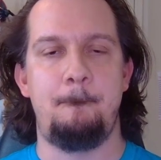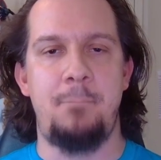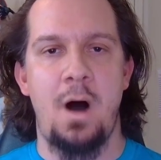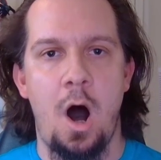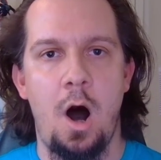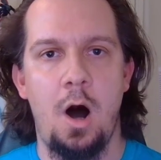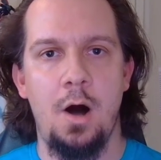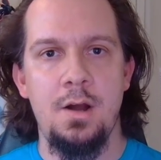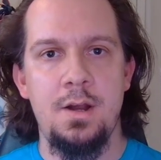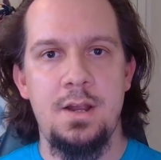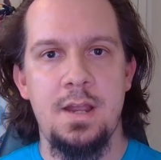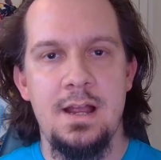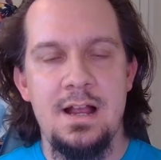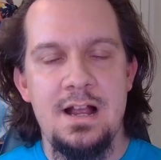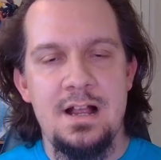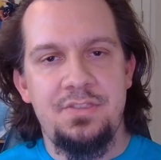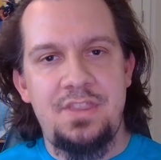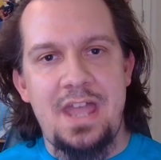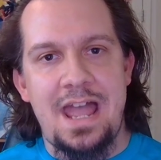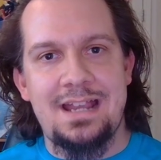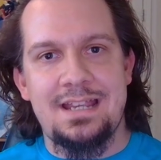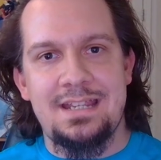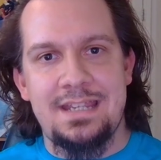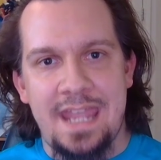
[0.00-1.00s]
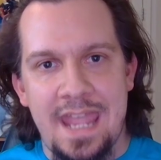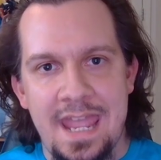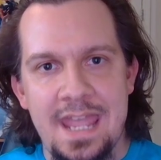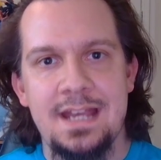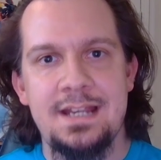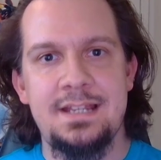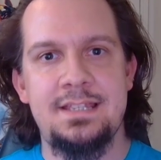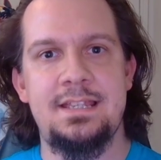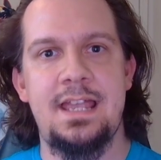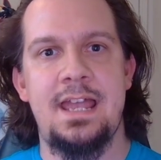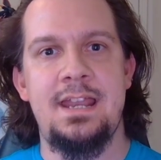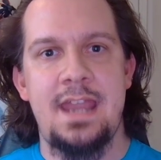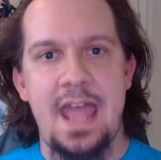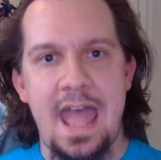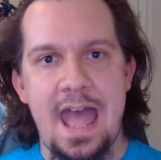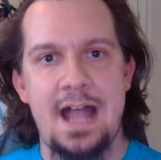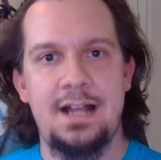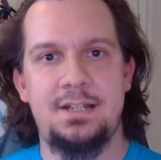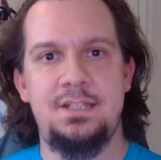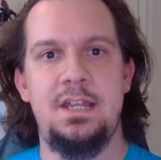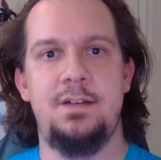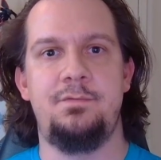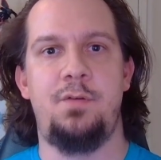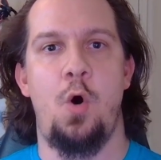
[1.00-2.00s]
punk that kicks an
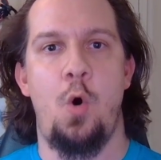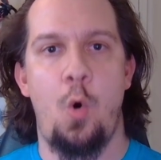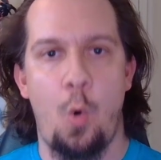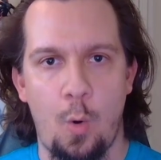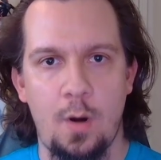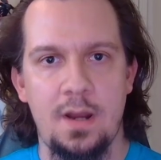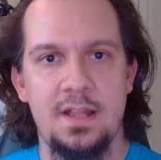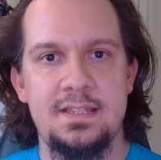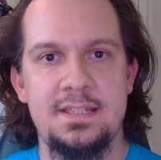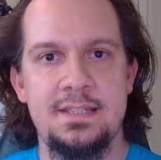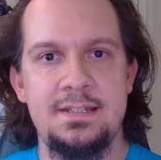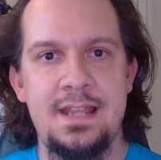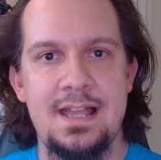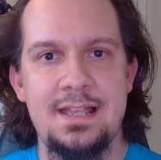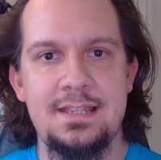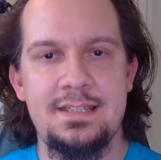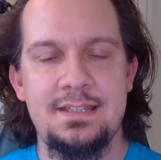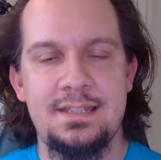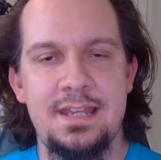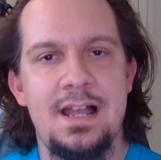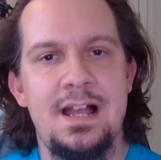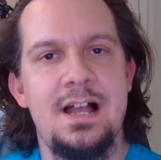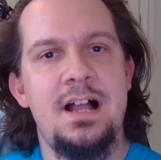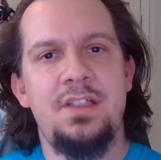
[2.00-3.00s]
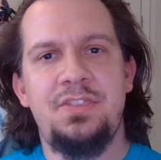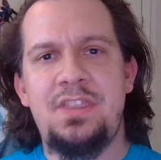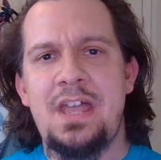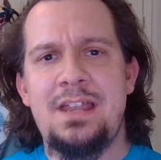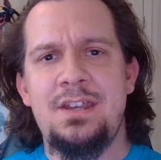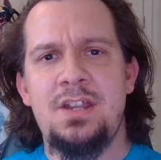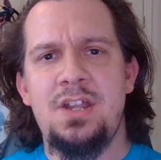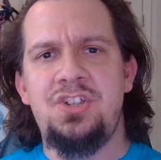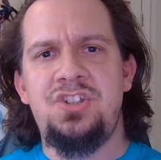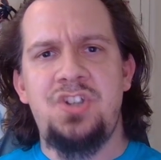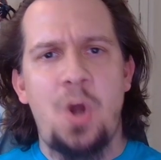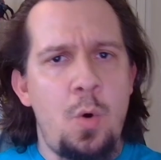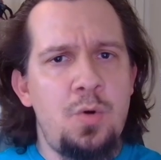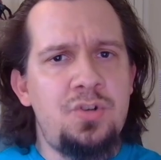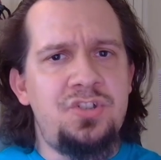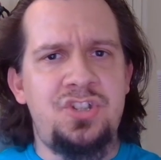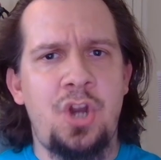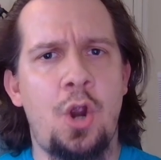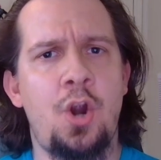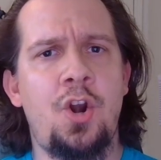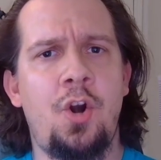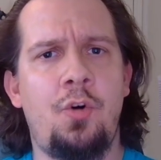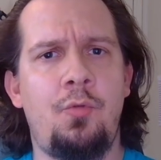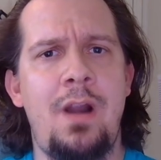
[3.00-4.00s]
active hornet's nest, then don't
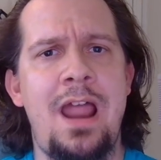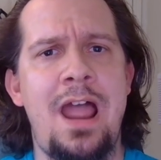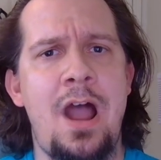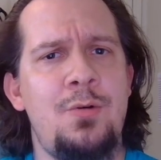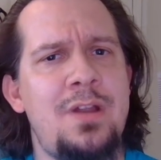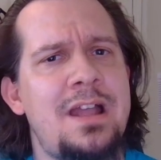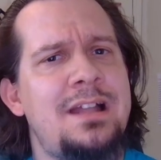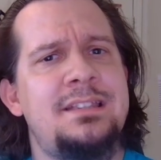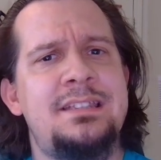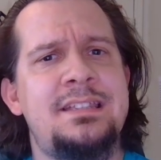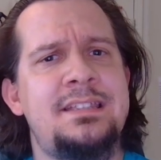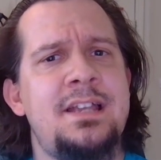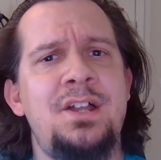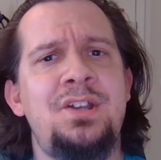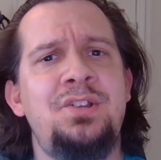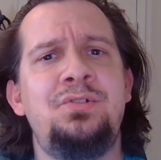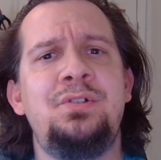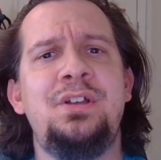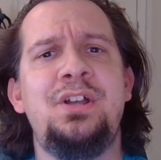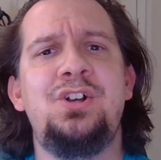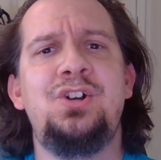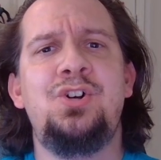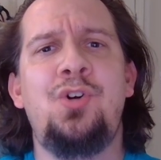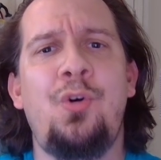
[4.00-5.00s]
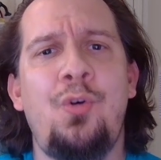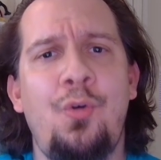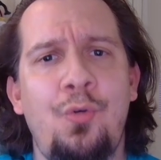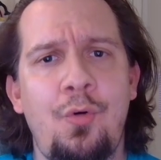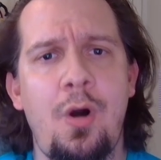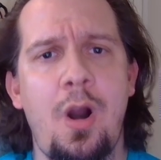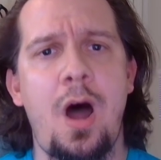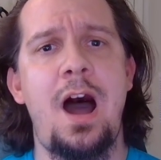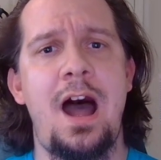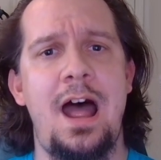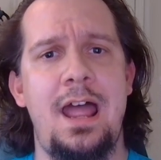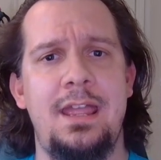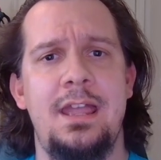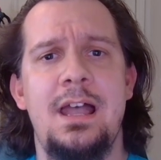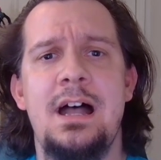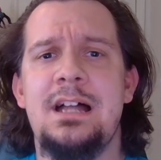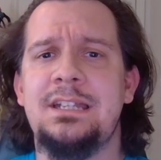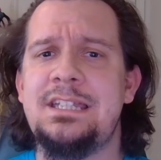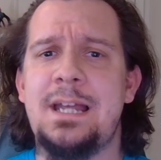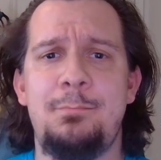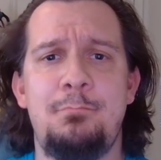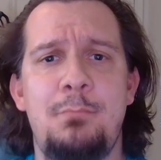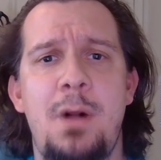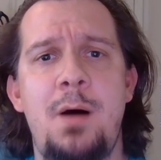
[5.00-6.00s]
turn around and suddenly cry
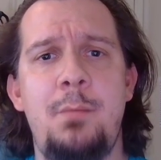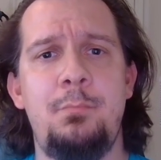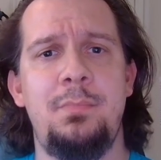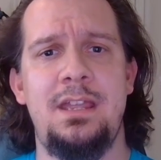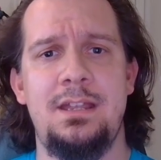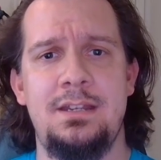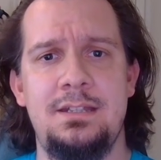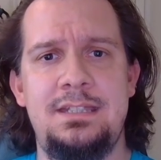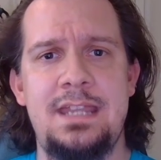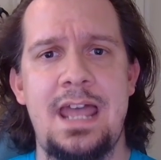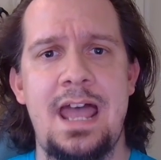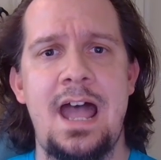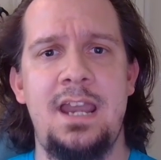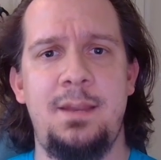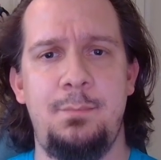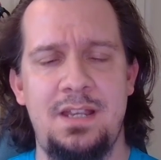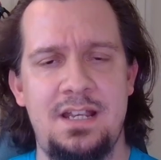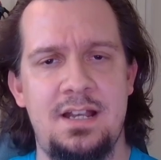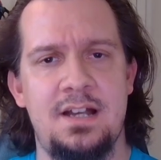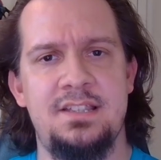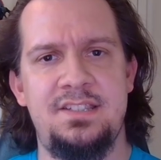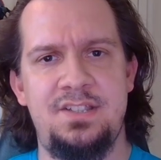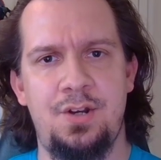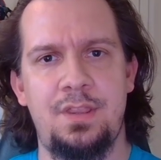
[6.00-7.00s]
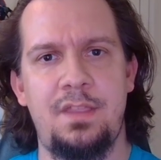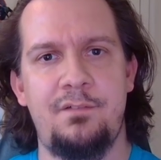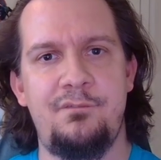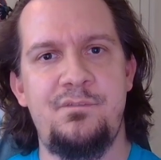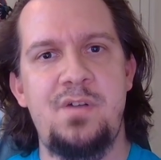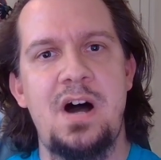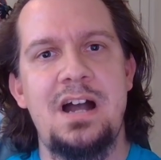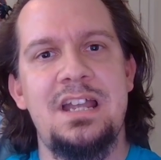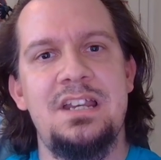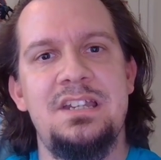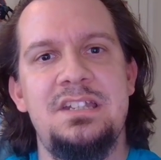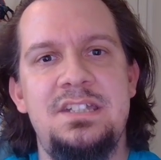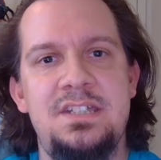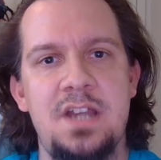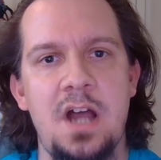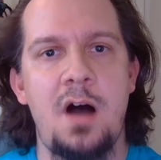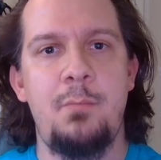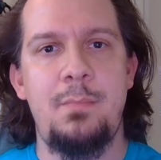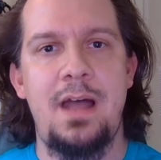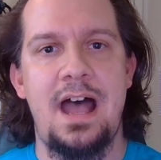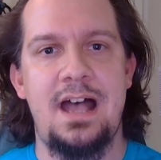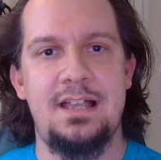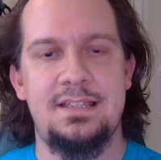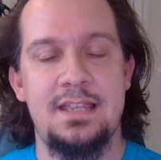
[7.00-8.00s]
to mommy and daddy because you're the fucking
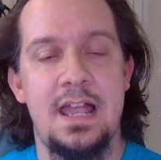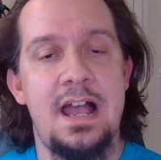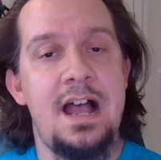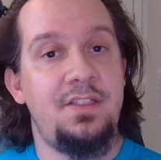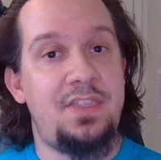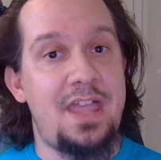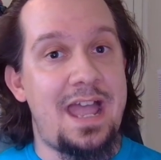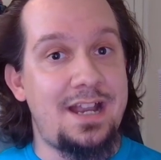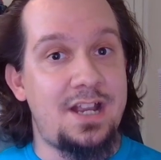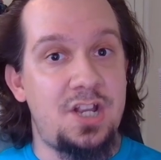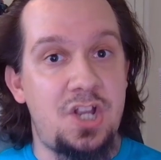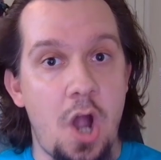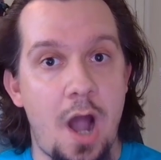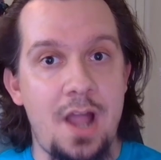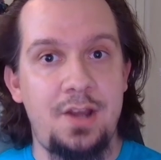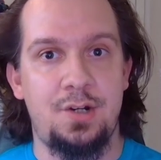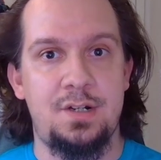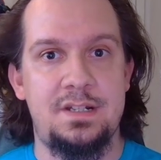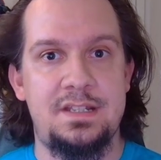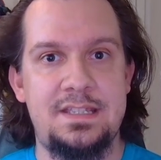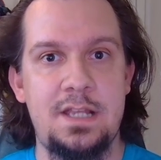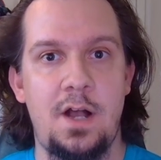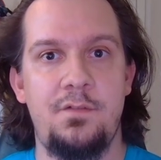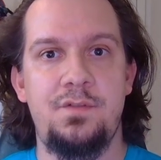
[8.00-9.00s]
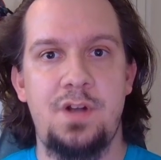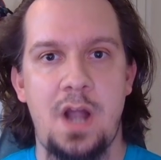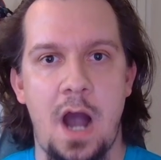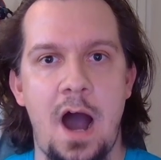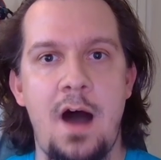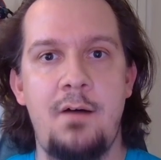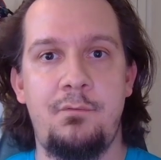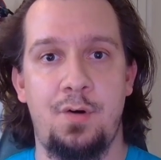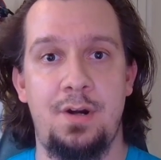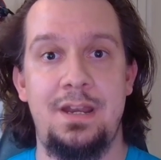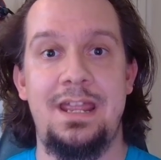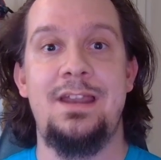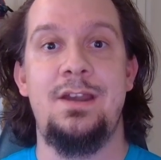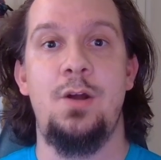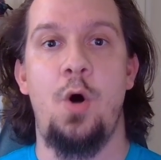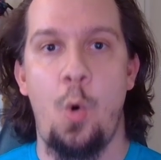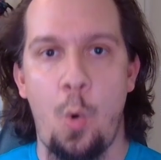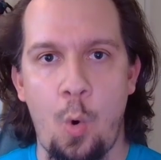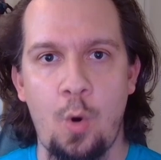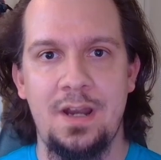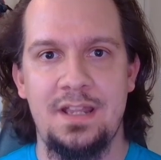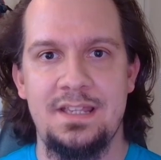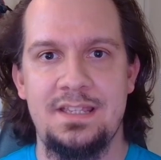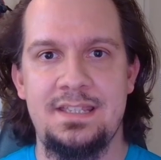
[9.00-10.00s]
dumbass that got yourself covered in
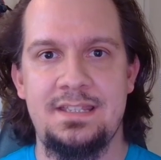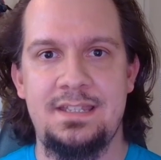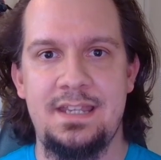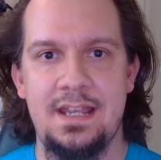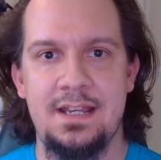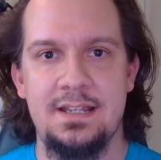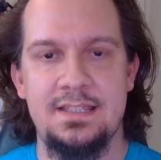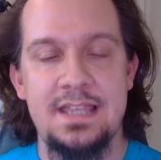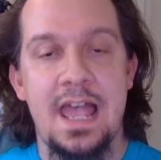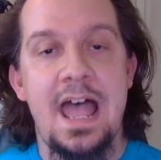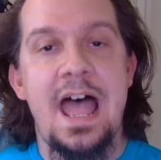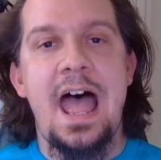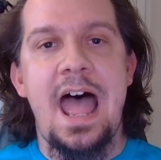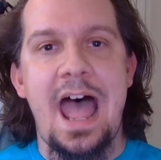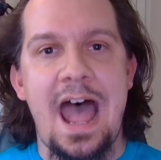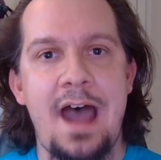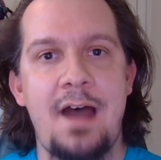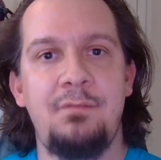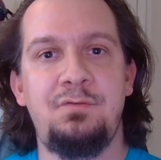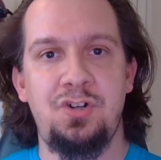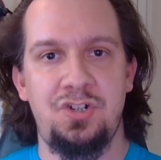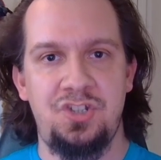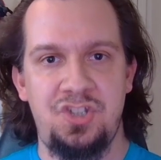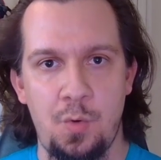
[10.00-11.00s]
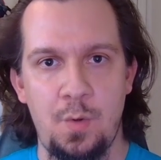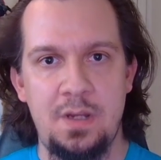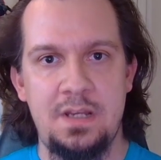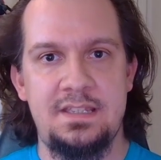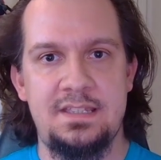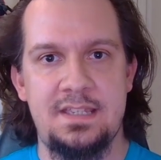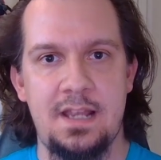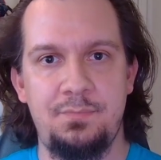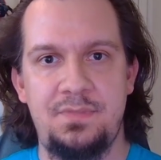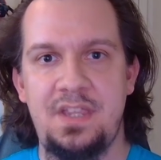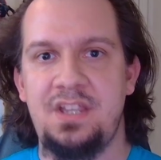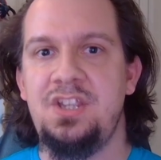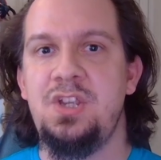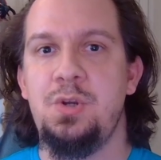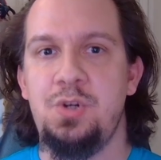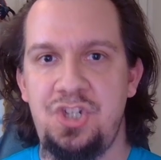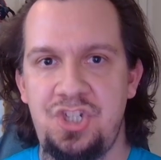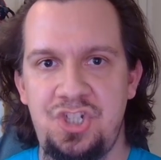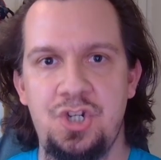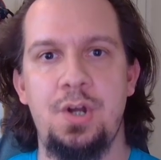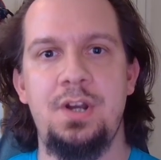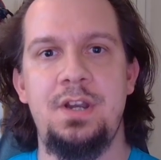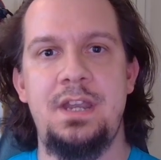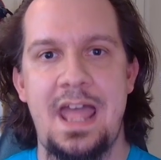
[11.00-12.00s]
hornet stings after doing something you
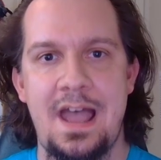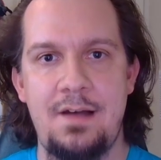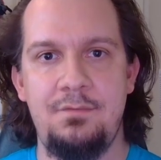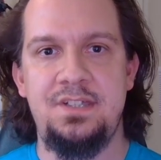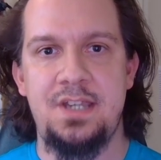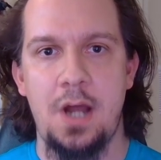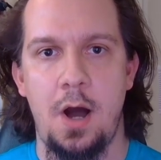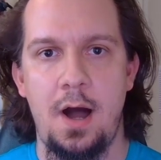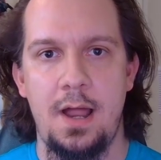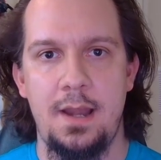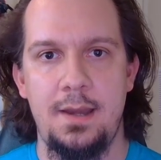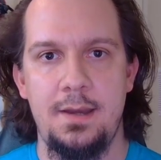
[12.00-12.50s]
shouldn't have done.